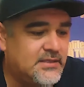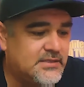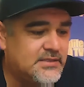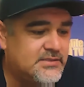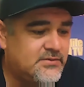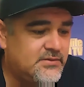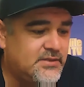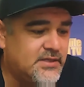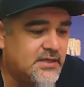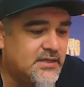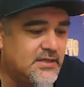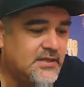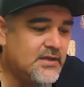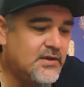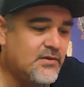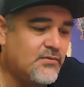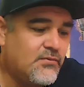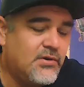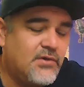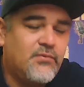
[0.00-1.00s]
Let's do that.
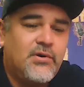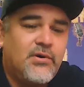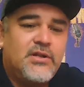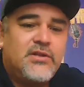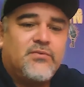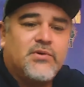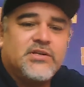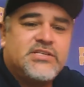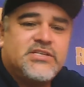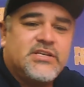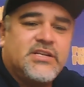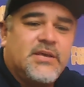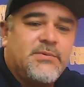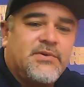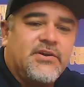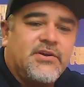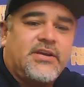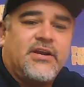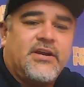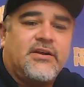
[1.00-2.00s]
What's the
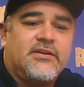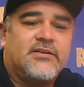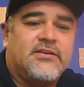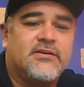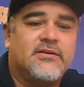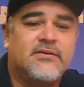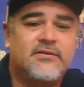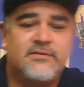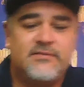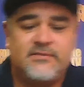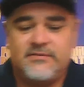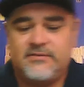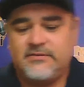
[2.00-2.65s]
name of your character?